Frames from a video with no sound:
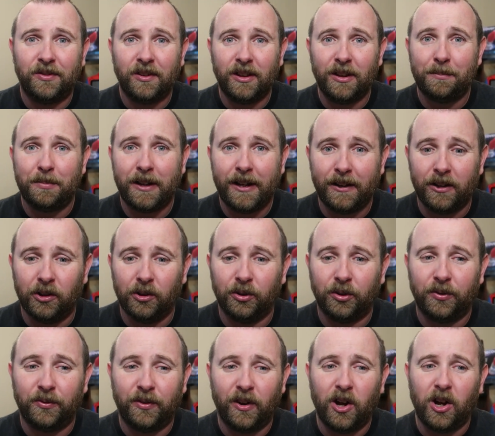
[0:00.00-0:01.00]

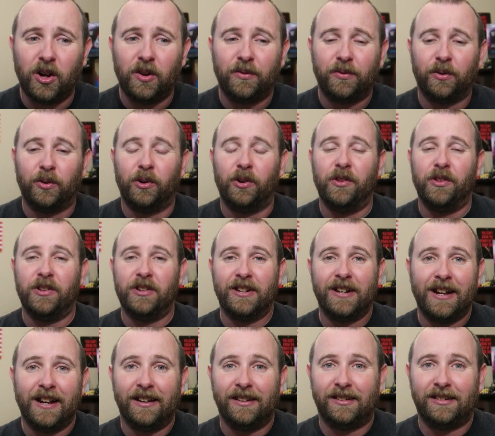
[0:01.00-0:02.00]
Filipinos fought for the
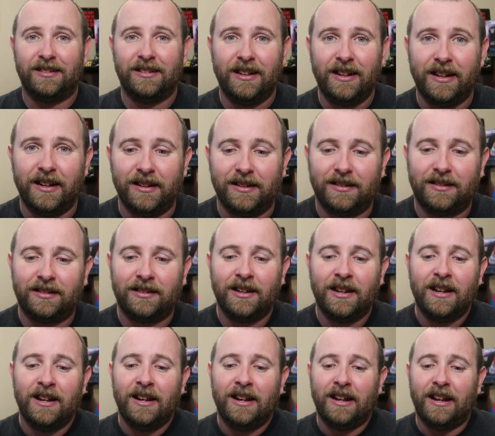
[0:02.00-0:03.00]
United States.
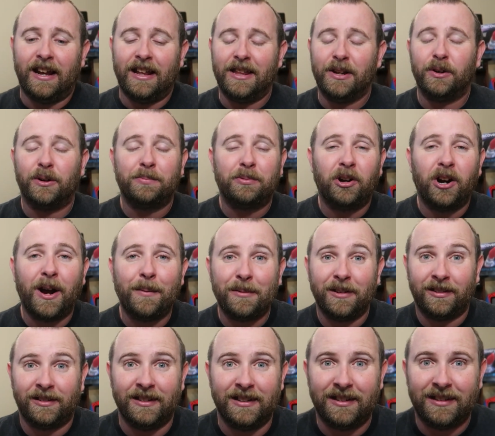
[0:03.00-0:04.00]
And they were
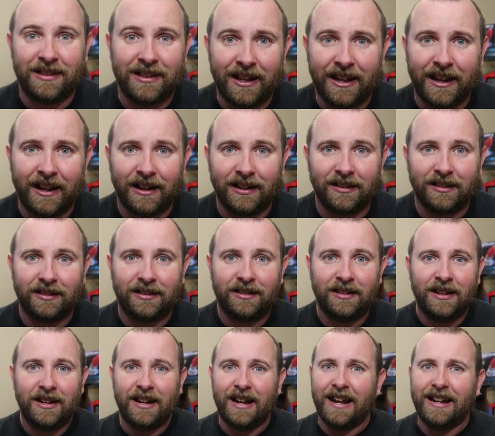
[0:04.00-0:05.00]
promised these
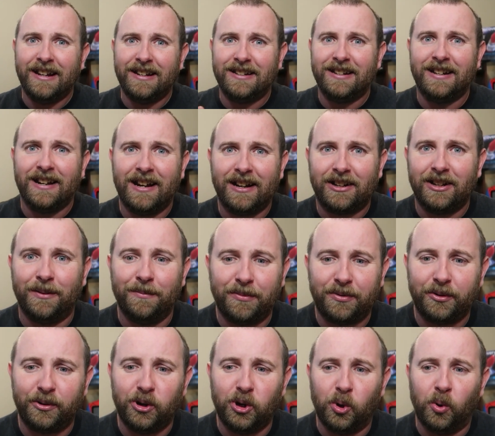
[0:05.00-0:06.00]
things, and it did not come
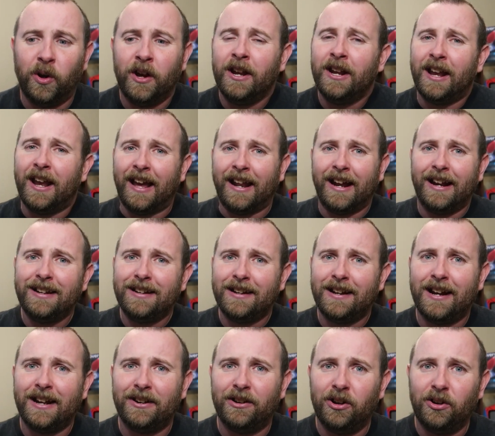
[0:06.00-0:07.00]
through. And I did
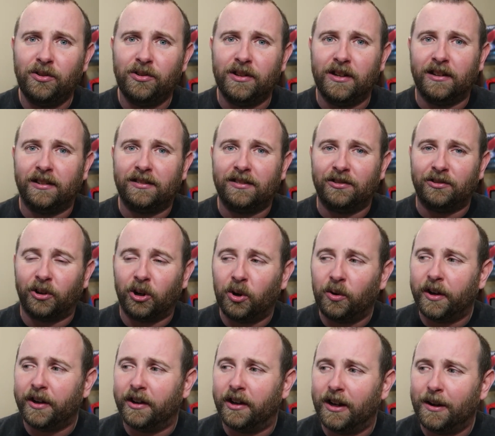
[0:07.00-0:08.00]
not know this.
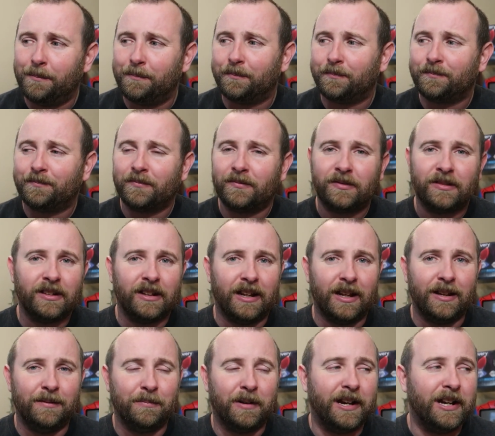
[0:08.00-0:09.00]
Growing up
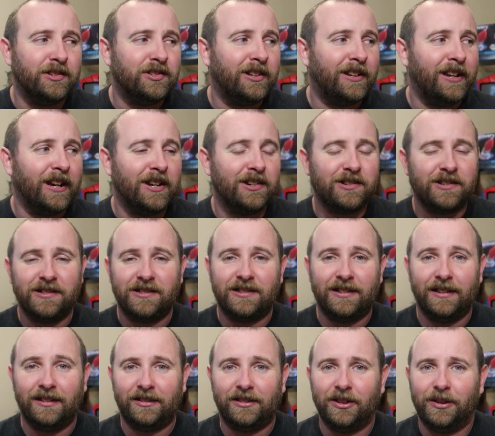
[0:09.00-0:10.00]
in my education
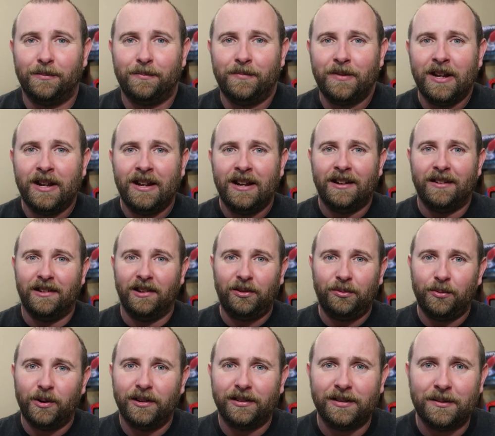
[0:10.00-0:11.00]
system,
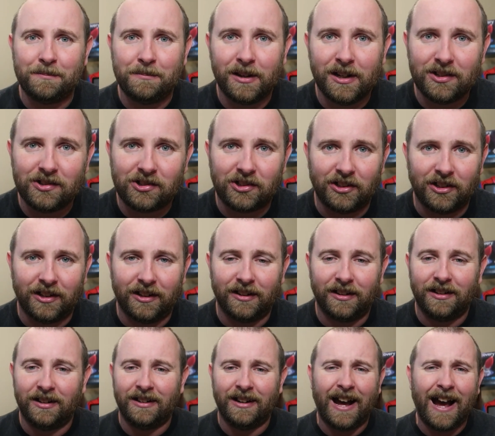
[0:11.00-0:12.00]
this wasn't
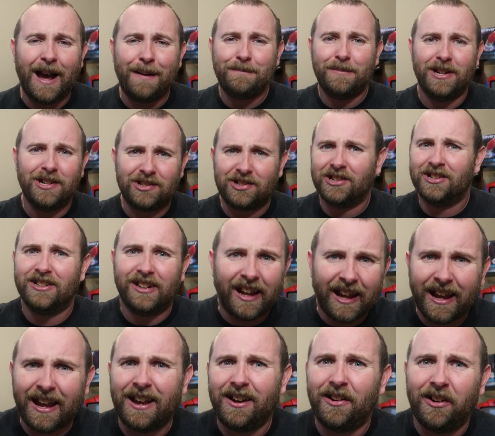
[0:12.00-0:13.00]
mentioned. Not mentioned
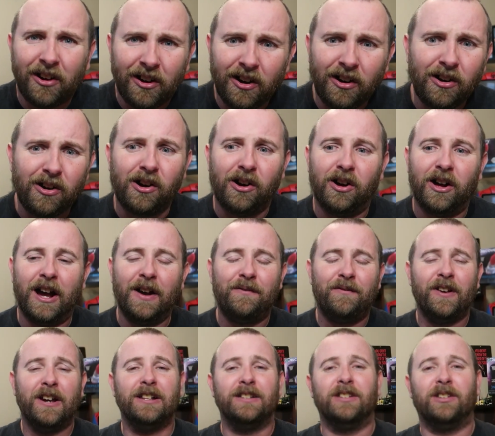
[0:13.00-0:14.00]
at all. I
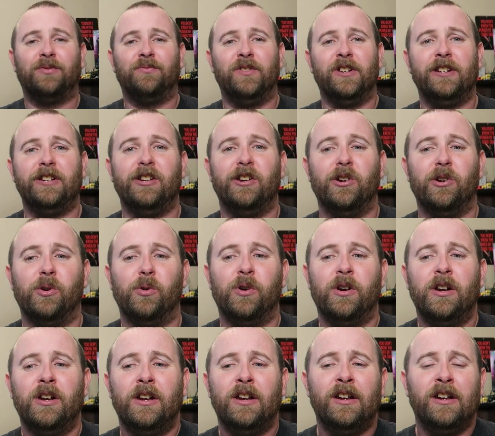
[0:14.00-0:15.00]
found this
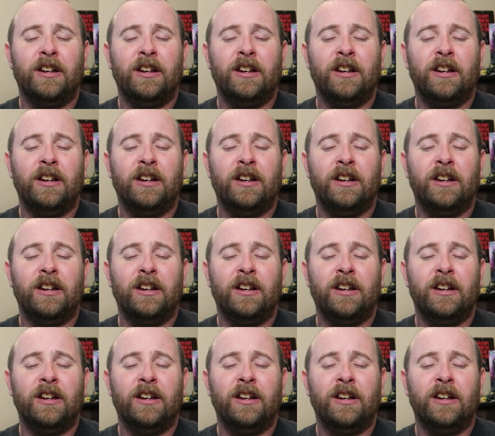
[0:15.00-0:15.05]
video